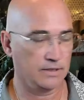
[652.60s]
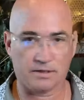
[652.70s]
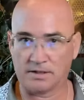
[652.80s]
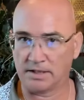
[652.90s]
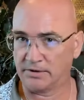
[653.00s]

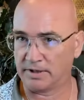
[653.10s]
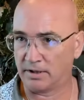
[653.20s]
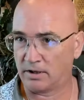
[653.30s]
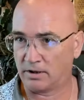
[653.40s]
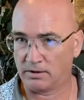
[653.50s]
clearing
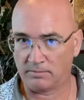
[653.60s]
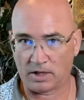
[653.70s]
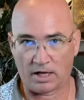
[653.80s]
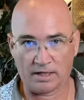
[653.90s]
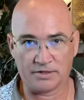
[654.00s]
all
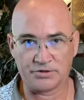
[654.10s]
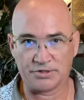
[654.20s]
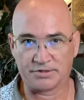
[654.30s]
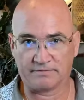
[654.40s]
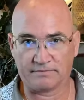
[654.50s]

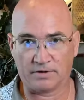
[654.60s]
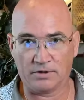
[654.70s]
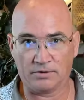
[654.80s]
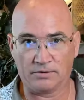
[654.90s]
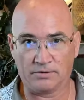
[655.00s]
blockages of
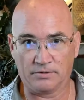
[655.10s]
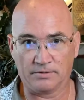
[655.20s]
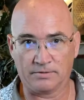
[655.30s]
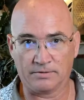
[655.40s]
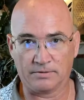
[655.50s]
flow
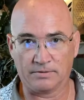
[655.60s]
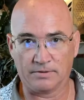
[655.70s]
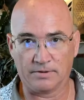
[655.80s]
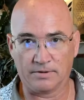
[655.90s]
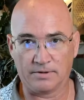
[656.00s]

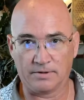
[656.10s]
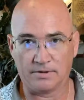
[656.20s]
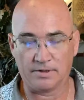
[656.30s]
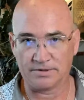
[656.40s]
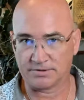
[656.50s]

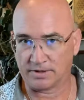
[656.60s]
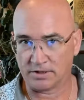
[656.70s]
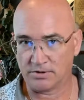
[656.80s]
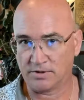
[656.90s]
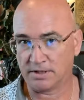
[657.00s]
so
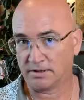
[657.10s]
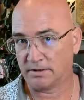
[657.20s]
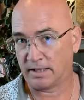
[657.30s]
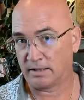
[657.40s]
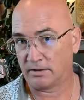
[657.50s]
that you can
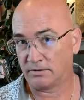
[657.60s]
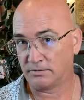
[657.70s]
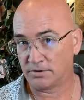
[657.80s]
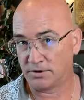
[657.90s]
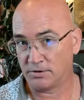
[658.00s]
allow
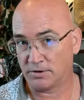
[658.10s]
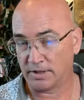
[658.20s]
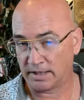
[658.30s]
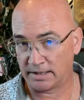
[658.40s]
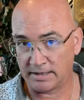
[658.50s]
your
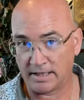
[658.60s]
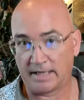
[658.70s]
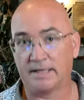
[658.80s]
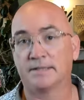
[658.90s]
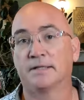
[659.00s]

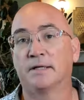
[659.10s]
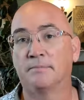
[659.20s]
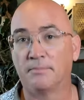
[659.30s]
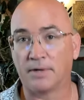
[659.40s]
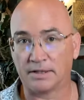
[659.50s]
innate
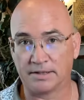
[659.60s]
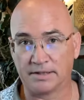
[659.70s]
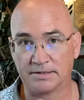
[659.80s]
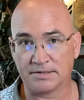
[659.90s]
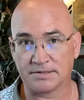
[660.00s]

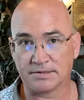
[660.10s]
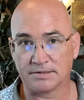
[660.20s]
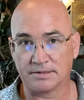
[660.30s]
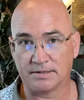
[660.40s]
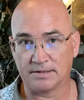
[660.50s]
abundance
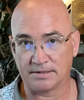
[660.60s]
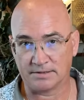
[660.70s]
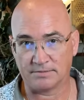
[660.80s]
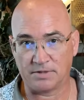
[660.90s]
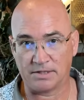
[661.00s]

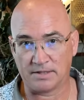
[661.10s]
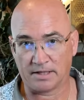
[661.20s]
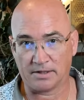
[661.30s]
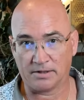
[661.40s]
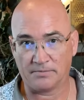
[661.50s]
to be
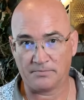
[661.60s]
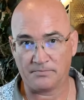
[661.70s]
there.